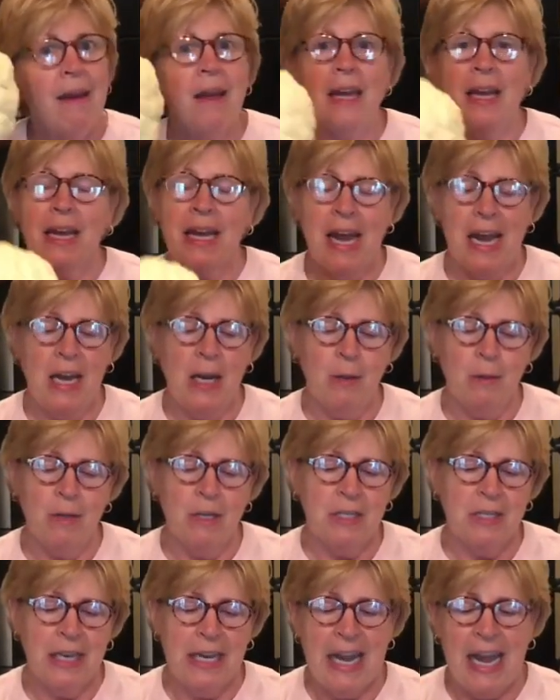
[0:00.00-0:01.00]
It kind of
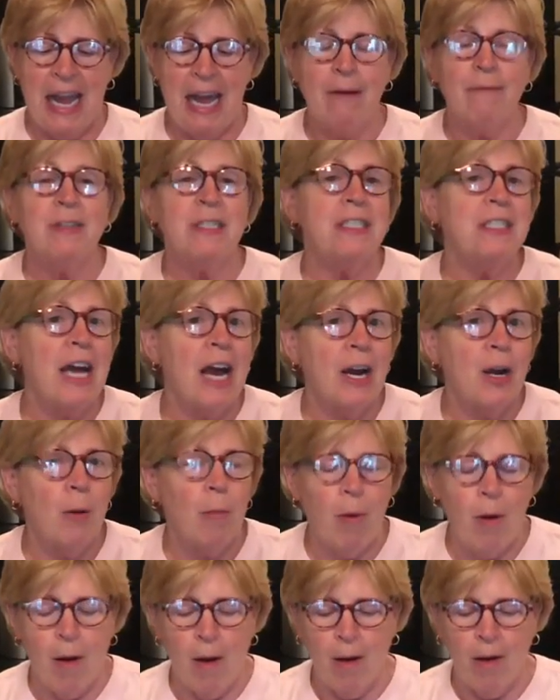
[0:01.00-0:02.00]
looks like half a soccer
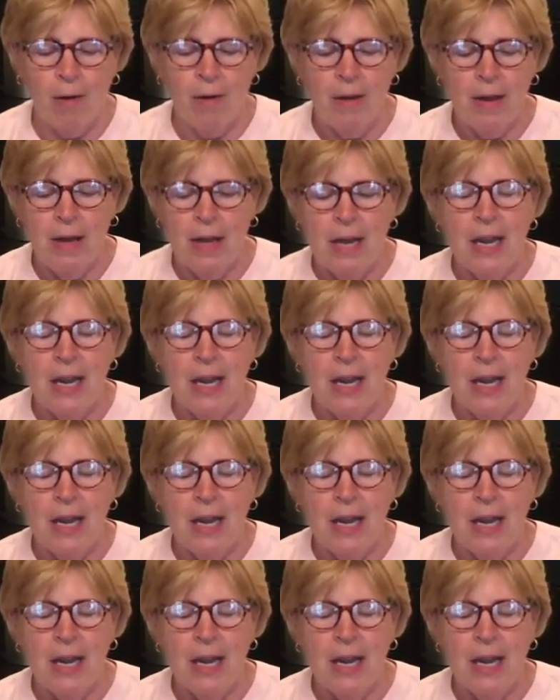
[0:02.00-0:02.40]
ball.